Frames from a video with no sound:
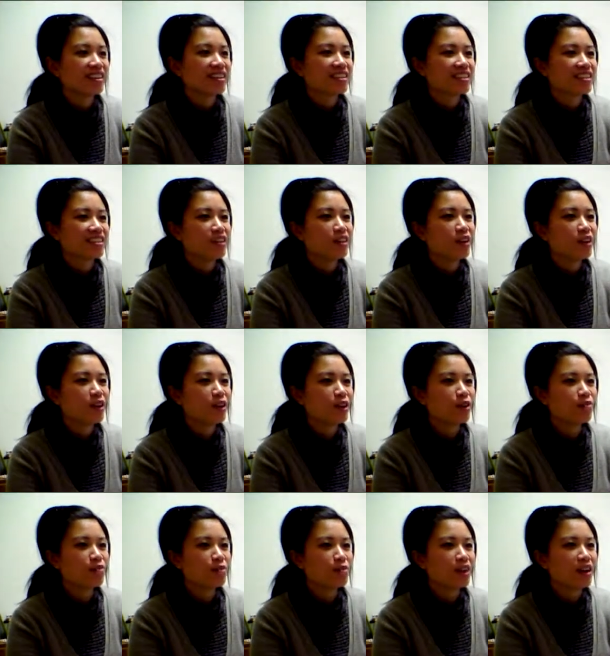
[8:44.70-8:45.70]
So
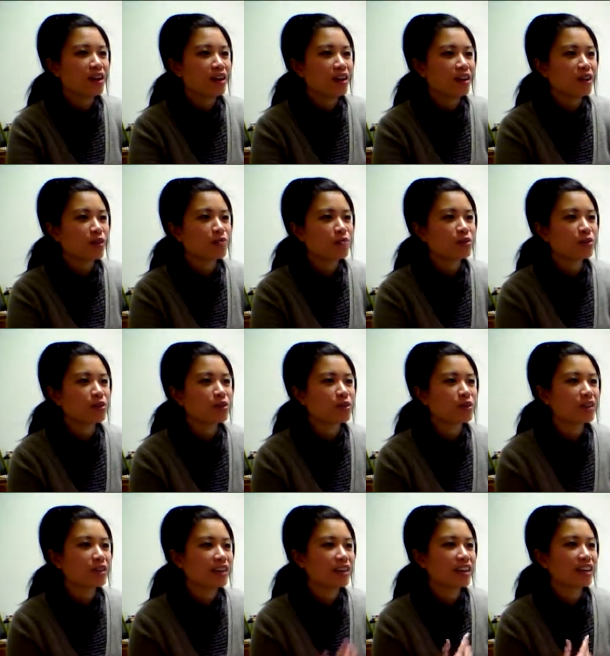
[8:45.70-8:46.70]
I hope
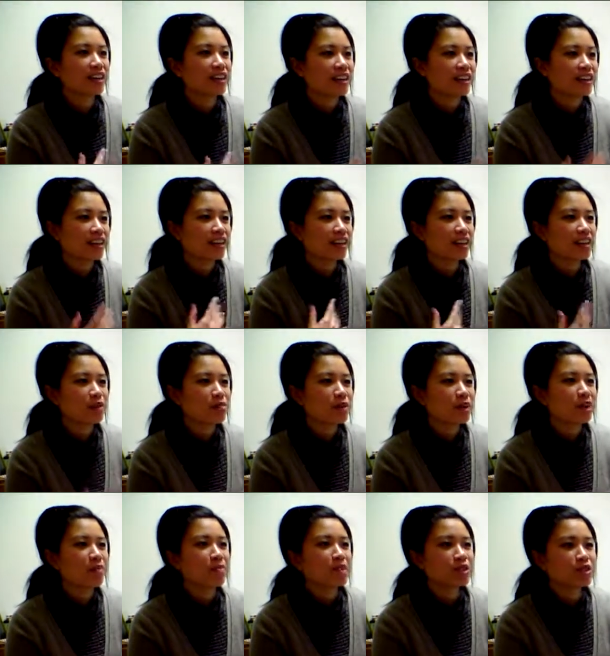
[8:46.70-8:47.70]
to keep
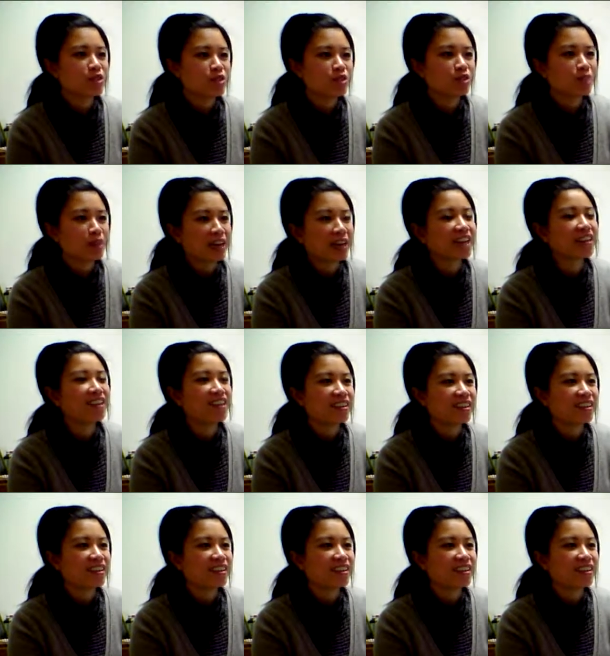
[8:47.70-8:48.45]
coming to Japan.